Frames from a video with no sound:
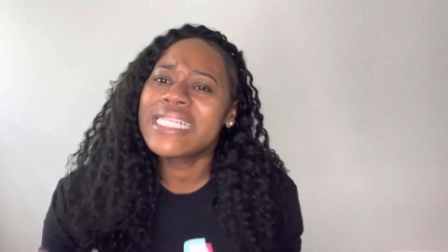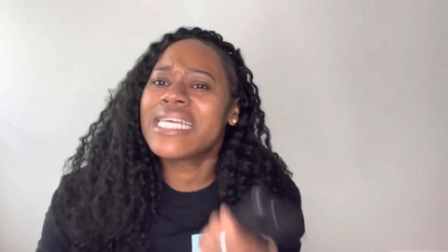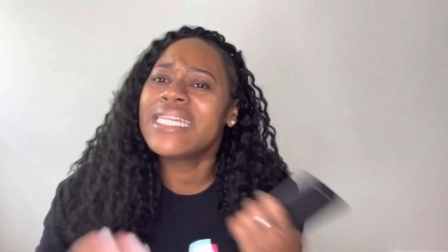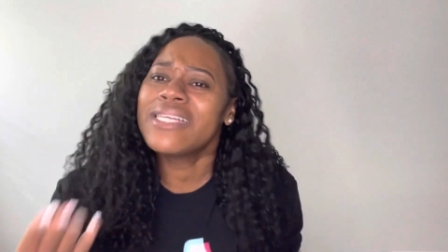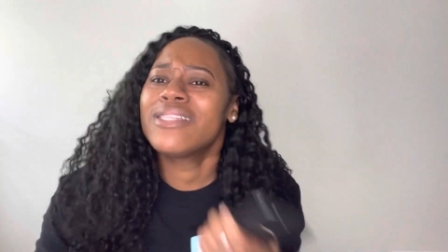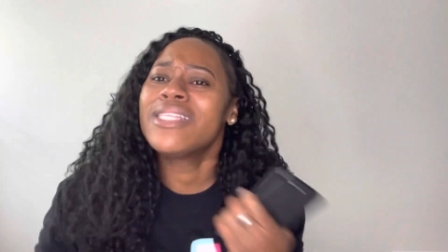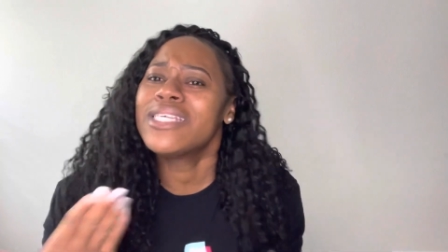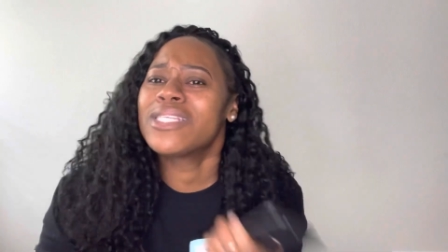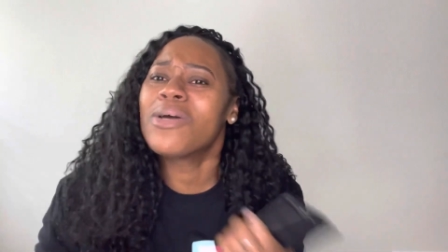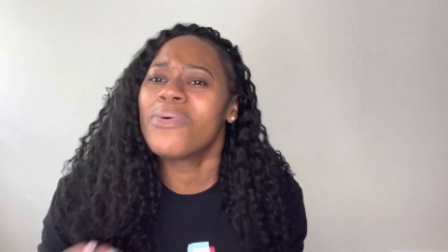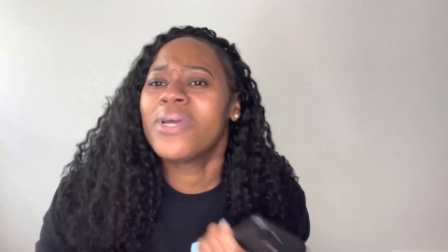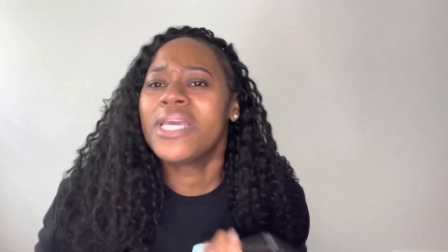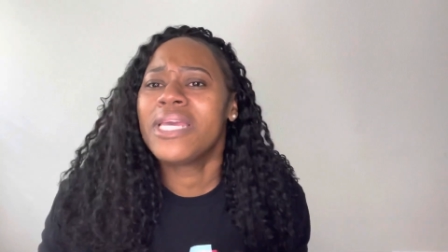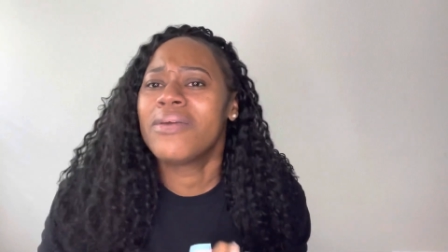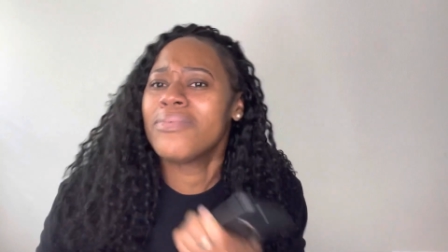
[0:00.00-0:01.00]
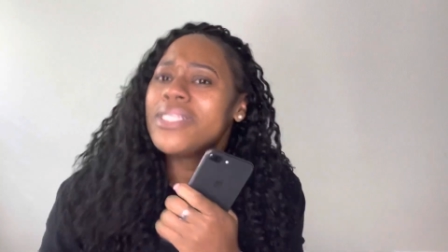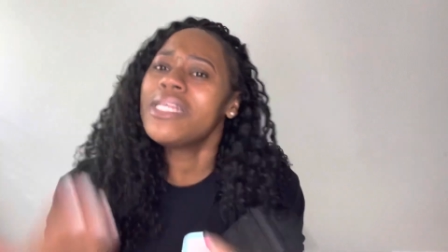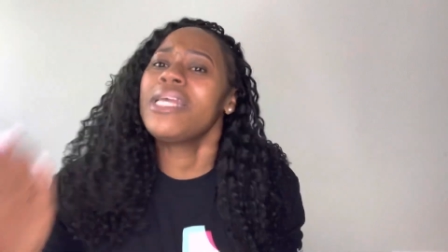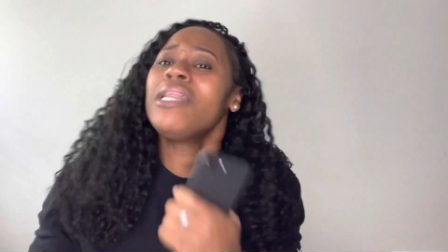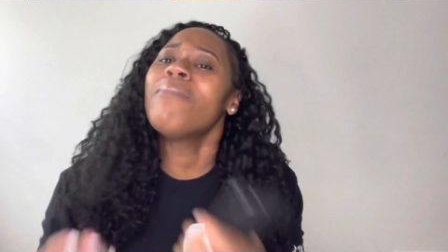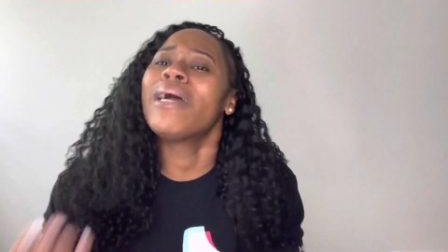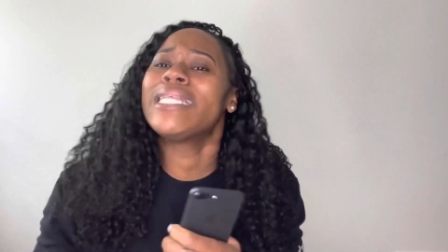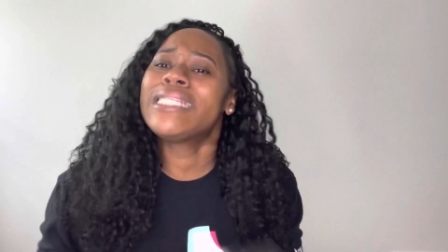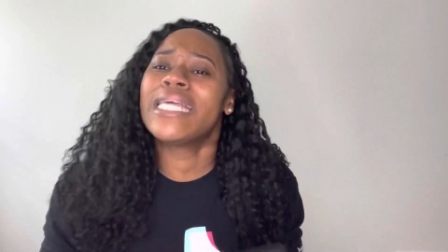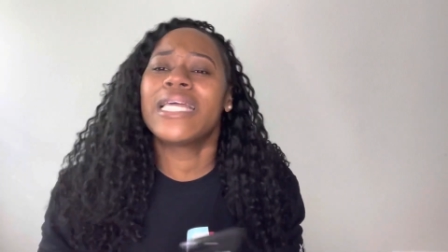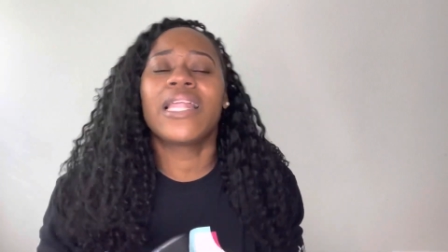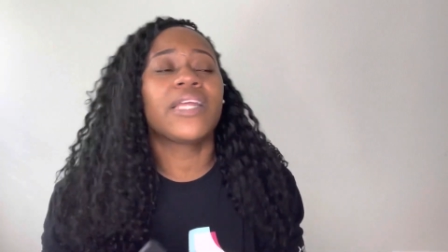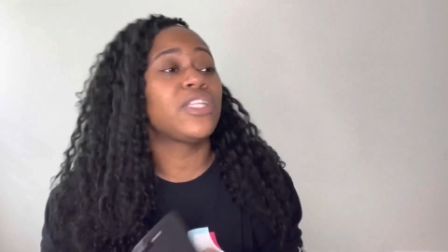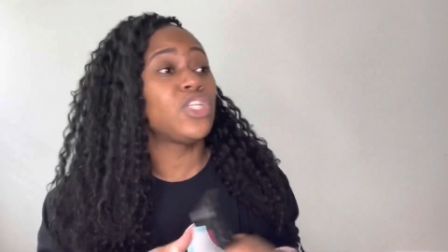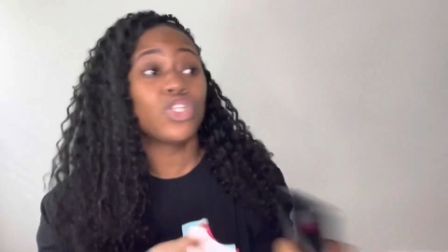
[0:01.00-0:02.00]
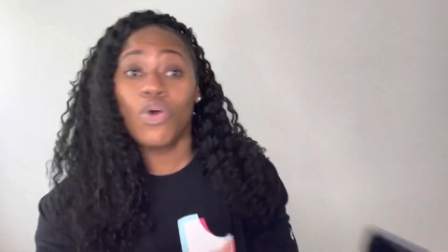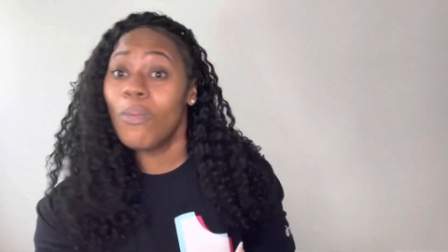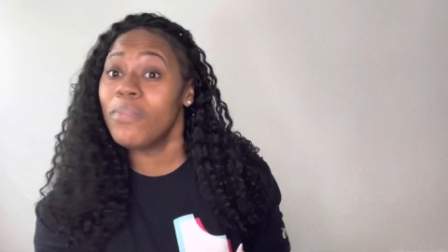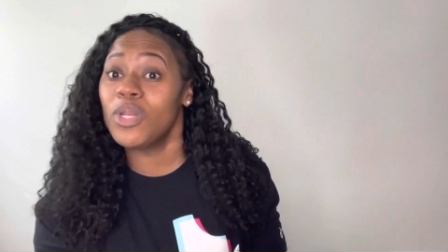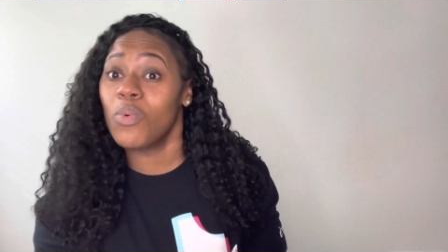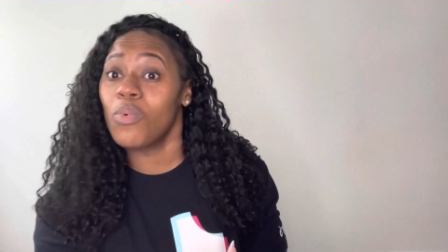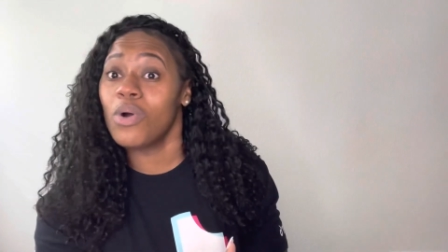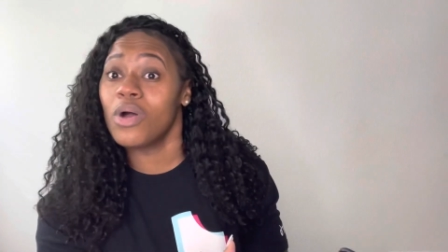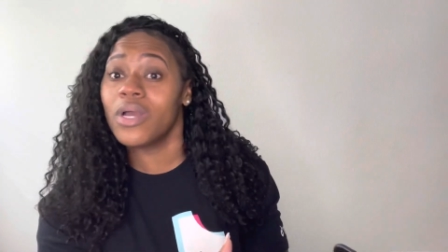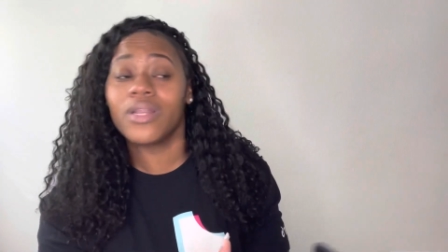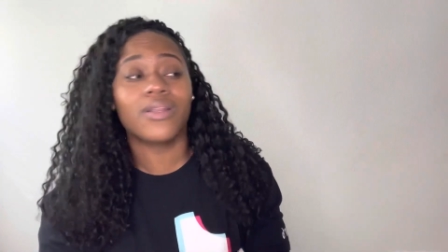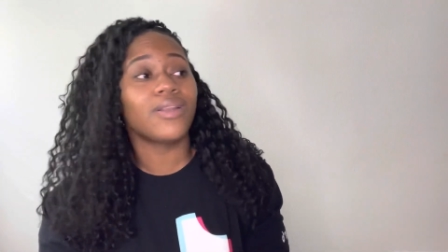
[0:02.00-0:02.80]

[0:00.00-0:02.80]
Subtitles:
if this gonna hit? Was anybody saying like, this gonna be the one?